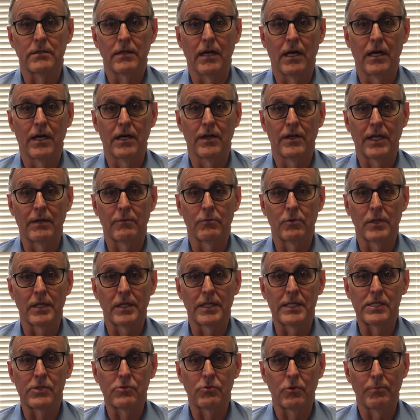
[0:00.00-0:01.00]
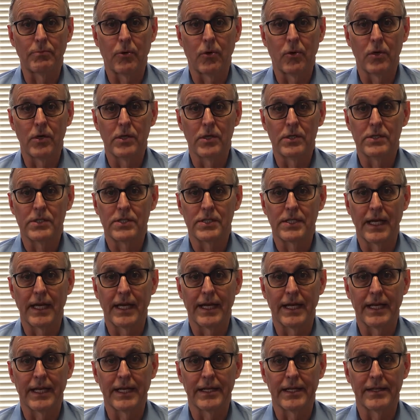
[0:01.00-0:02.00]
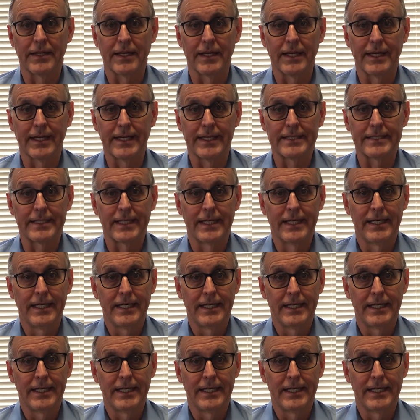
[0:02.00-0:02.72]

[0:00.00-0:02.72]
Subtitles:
They release a report saying that